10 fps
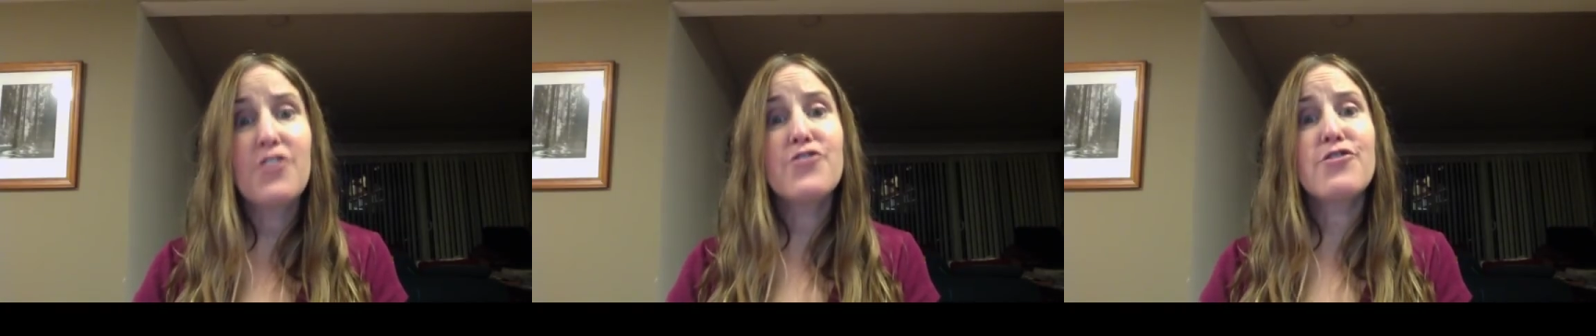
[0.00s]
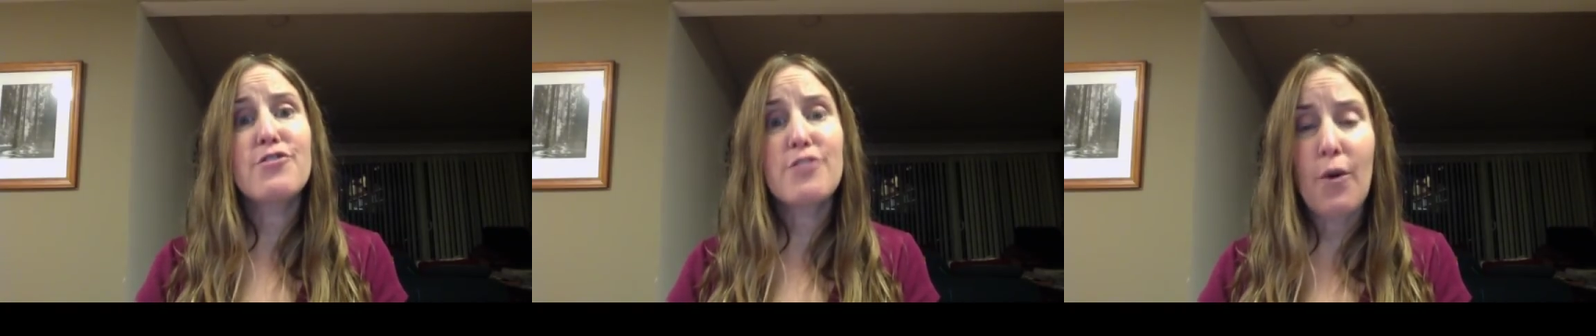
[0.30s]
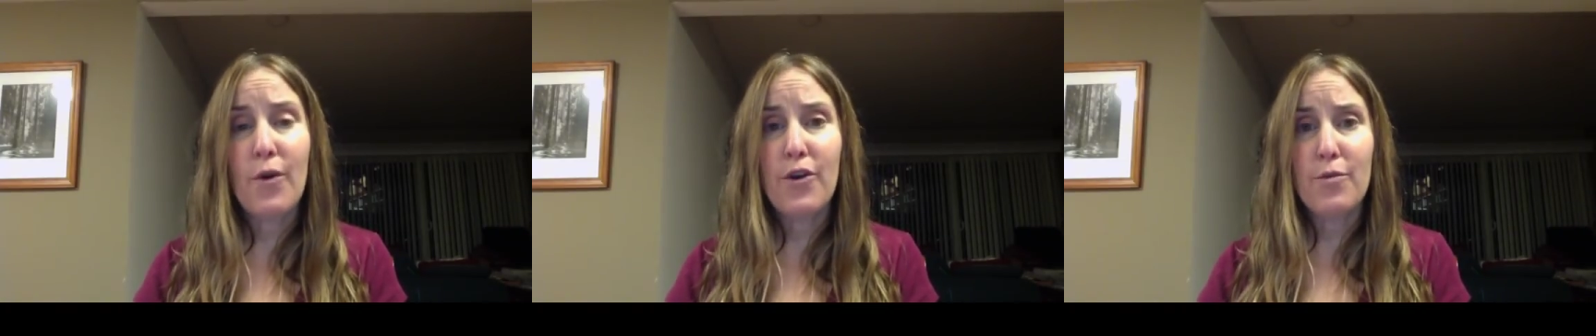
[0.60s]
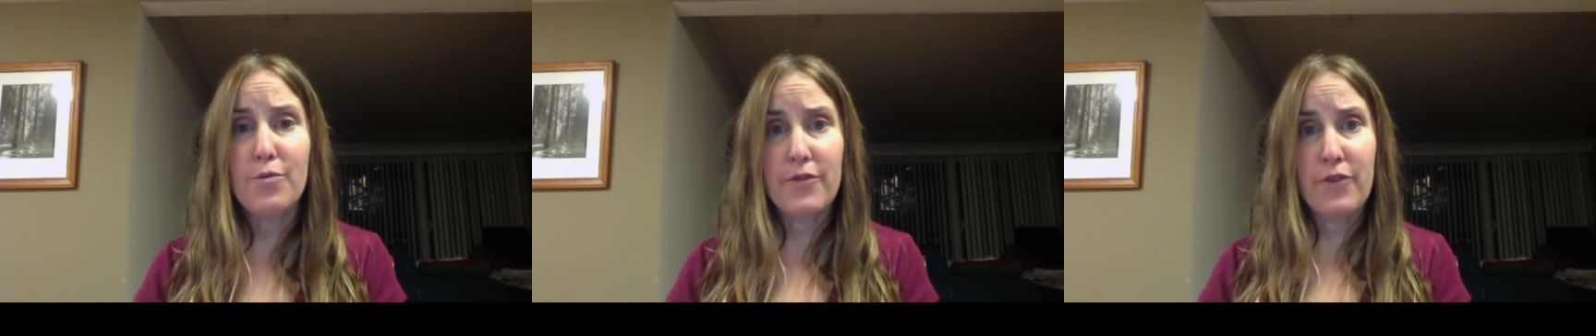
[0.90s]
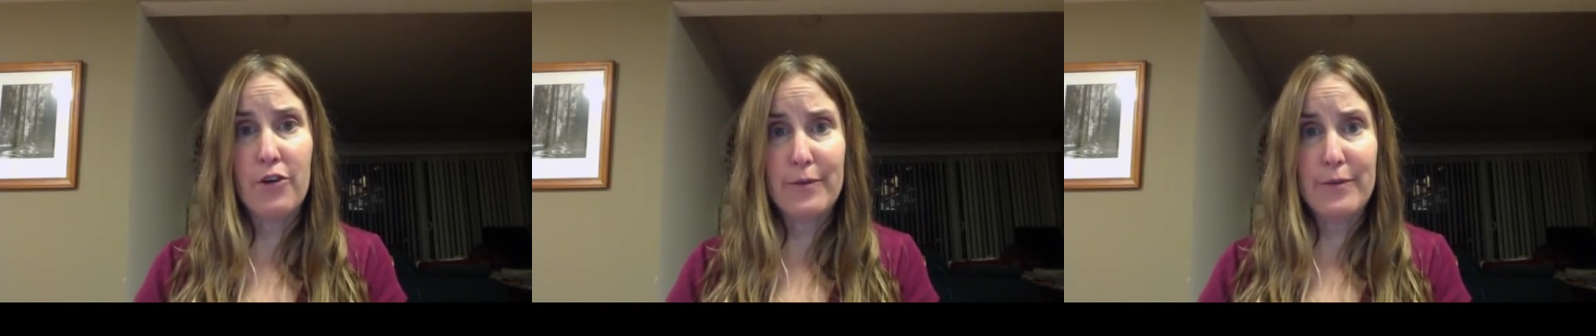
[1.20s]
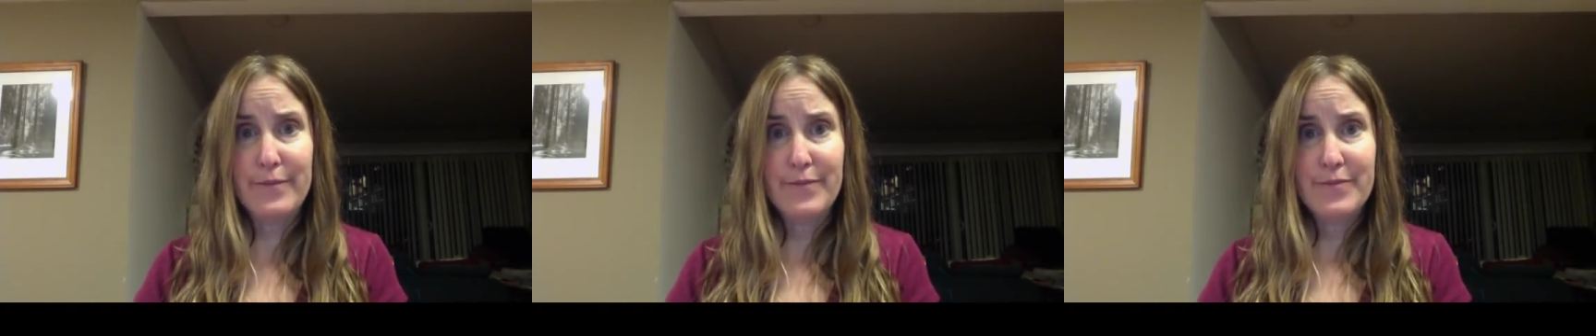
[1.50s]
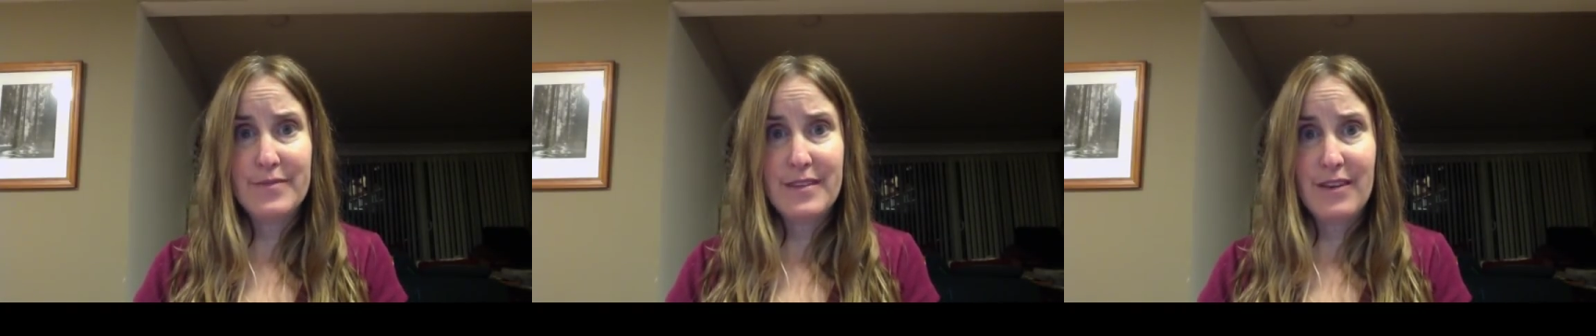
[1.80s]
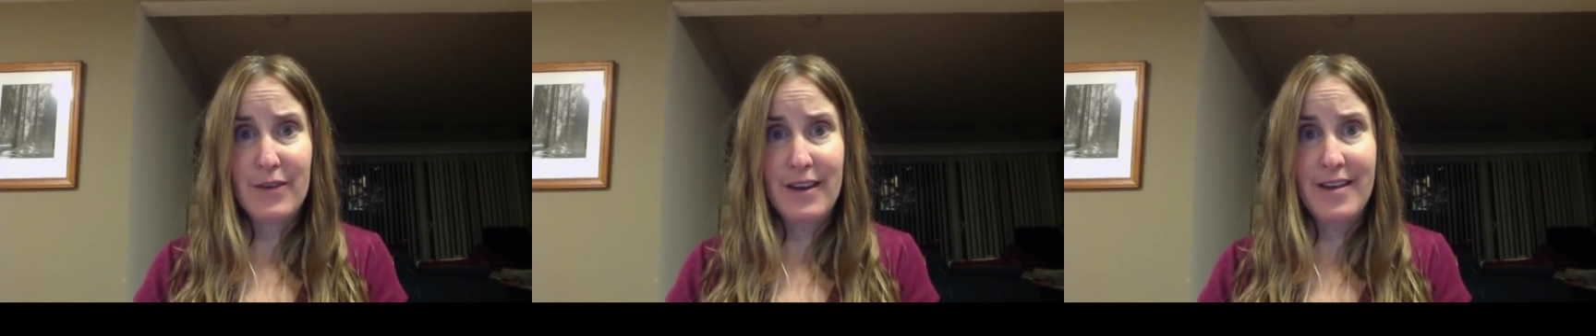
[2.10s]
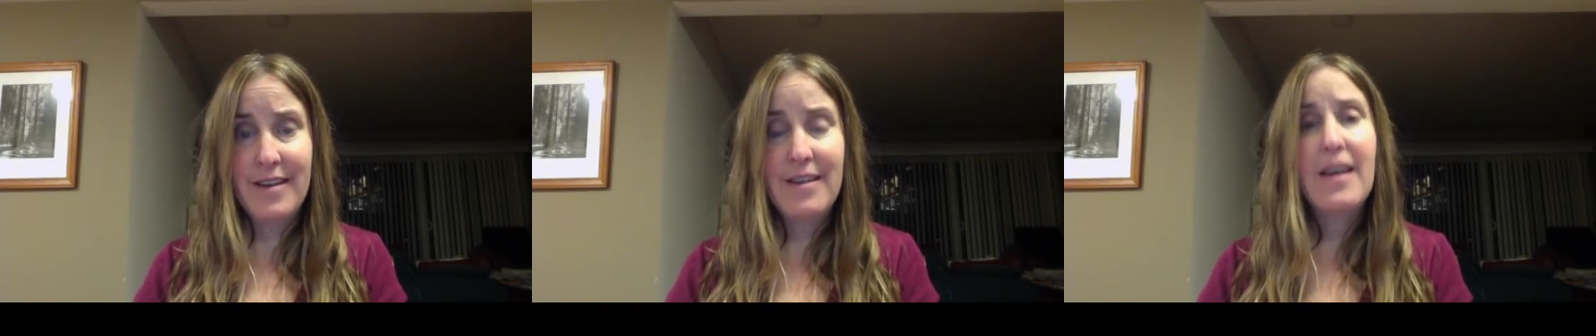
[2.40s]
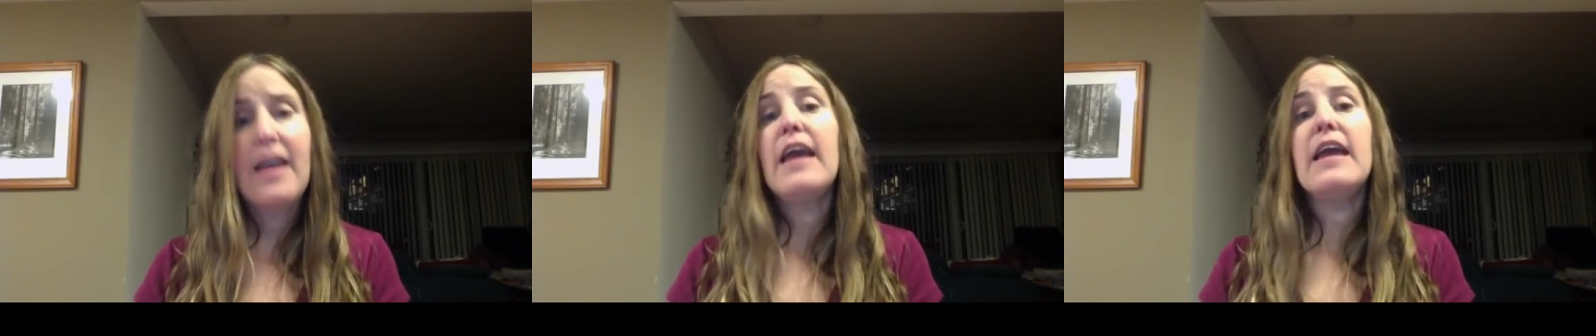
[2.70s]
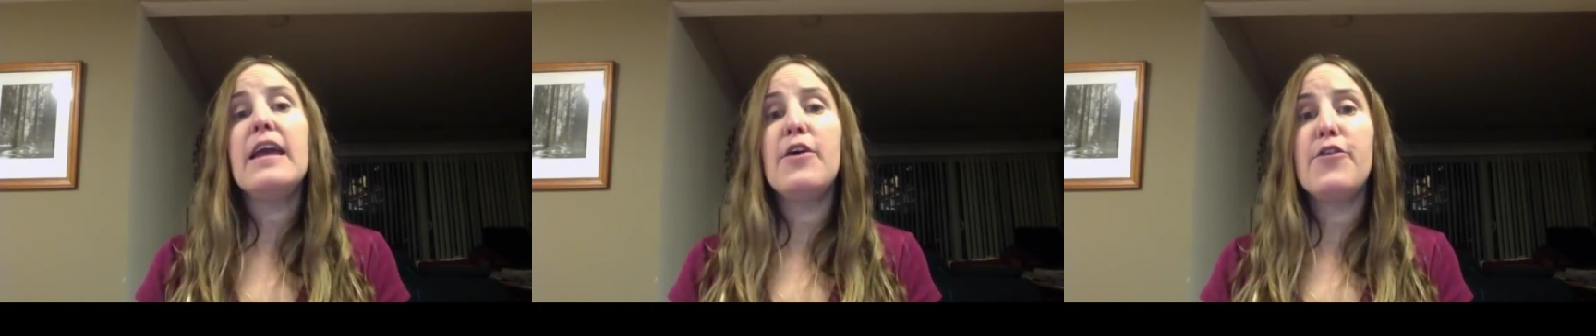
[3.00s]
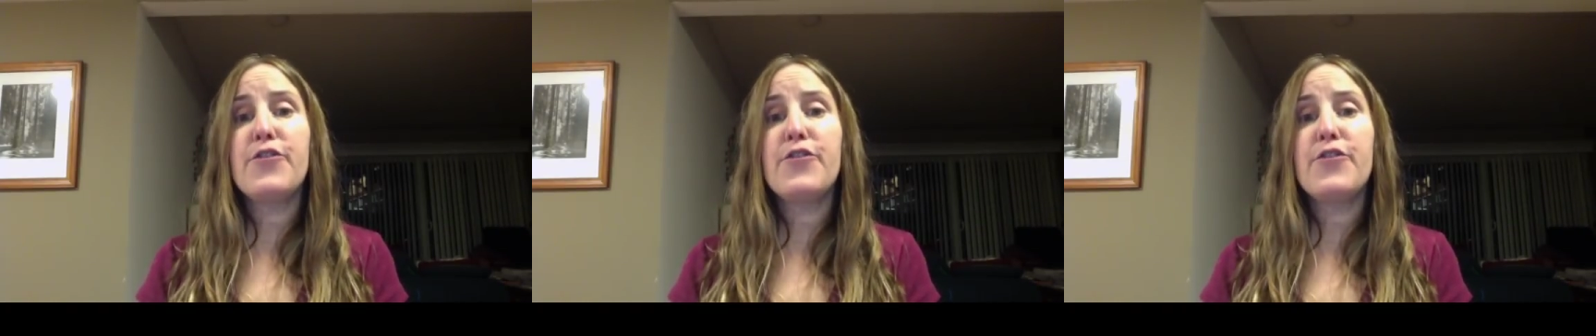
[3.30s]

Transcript: to lower your blood volume, okay? If